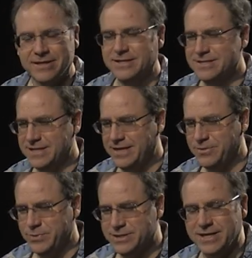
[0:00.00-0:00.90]
Because
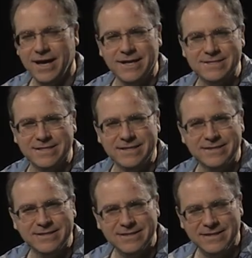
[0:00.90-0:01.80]
in
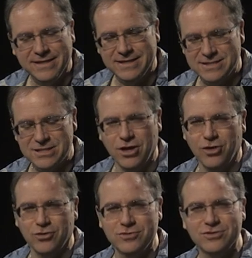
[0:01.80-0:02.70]
Wisconsin, it
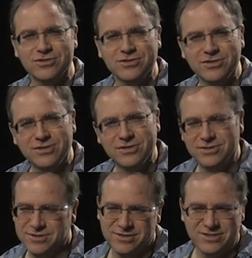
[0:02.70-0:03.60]
snows
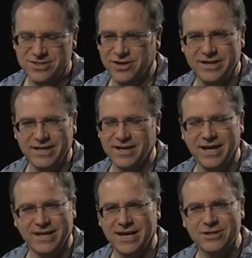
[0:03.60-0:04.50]
starting in
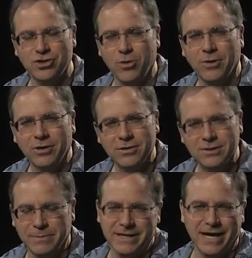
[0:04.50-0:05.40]
like October.
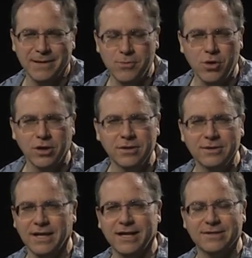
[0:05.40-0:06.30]
I mean, not anymore,
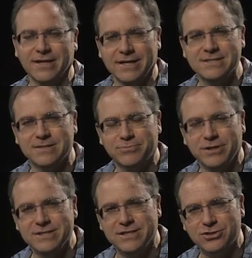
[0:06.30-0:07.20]
not thanks to
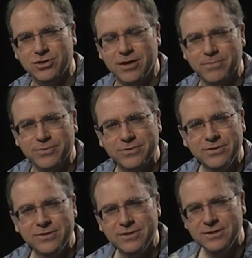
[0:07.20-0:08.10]
President Trump.
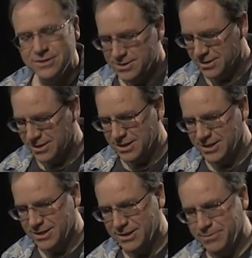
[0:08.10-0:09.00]

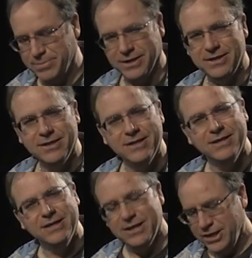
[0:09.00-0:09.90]
But
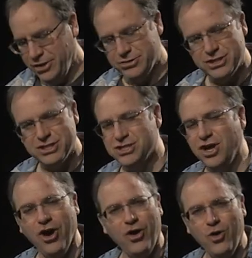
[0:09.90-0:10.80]
used to
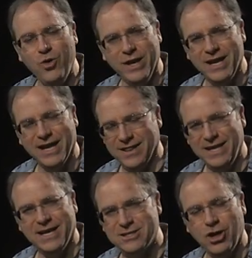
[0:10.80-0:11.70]
snow in like
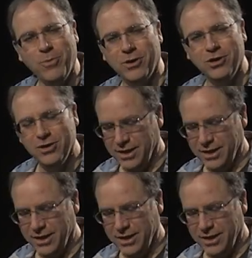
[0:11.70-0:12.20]
late October,